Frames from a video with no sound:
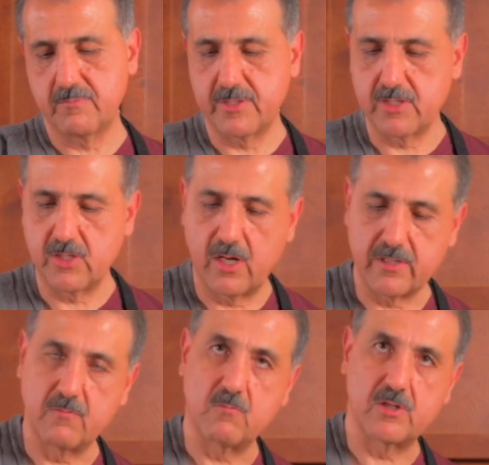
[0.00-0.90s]
but
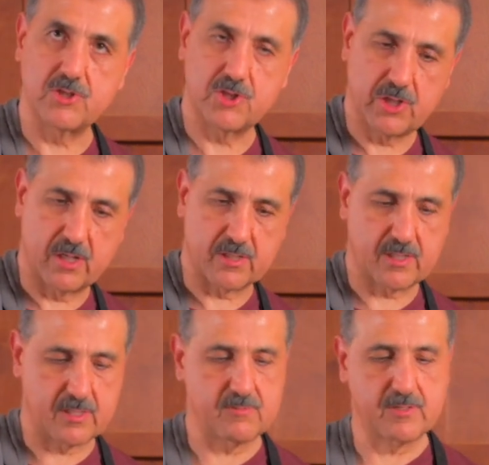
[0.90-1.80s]
not in one chunk
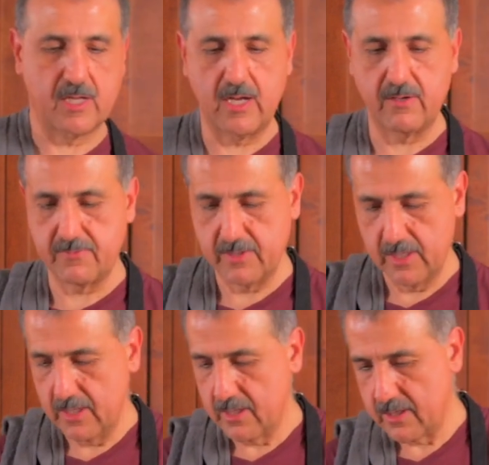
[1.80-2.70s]
that you would have
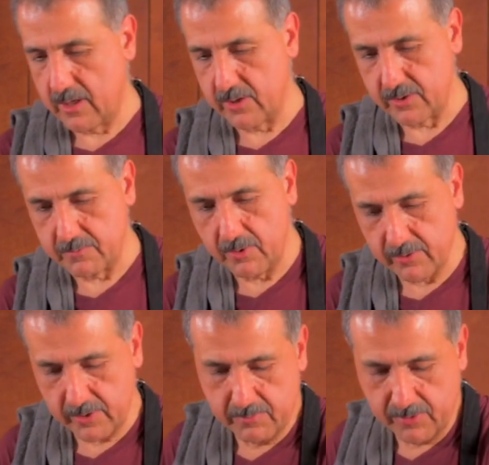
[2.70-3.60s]
in your
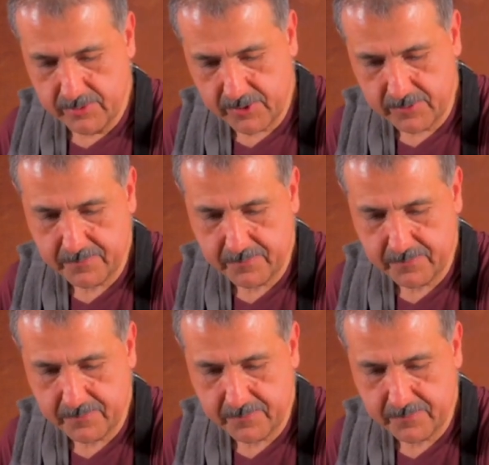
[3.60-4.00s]
poke bowls.